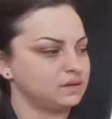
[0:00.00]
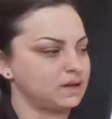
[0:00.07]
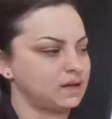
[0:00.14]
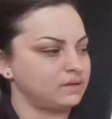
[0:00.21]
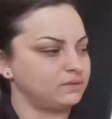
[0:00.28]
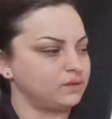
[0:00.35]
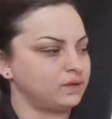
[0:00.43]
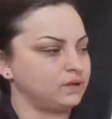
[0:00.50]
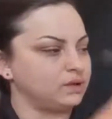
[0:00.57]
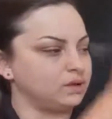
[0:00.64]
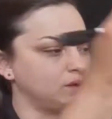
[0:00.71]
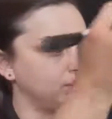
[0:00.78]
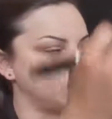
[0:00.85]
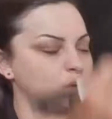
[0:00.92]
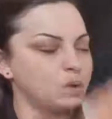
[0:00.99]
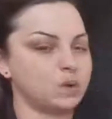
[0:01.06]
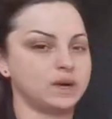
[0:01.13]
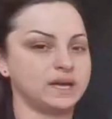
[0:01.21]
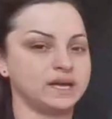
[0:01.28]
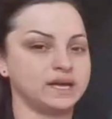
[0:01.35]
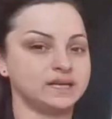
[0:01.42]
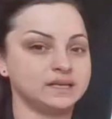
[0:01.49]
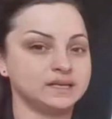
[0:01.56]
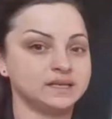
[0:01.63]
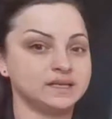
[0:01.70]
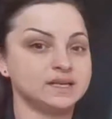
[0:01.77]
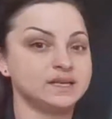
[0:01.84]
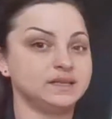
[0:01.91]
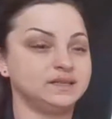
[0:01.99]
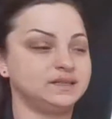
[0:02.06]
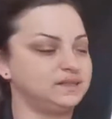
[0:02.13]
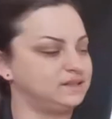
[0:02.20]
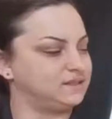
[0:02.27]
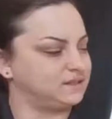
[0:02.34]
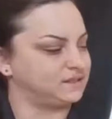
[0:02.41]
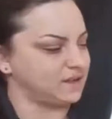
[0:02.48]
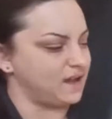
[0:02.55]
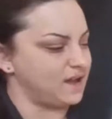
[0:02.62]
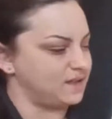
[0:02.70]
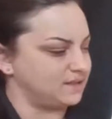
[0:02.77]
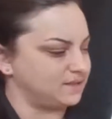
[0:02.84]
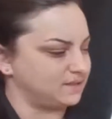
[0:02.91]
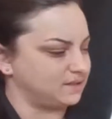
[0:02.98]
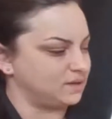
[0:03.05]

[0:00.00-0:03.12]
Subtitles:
Every good boy does.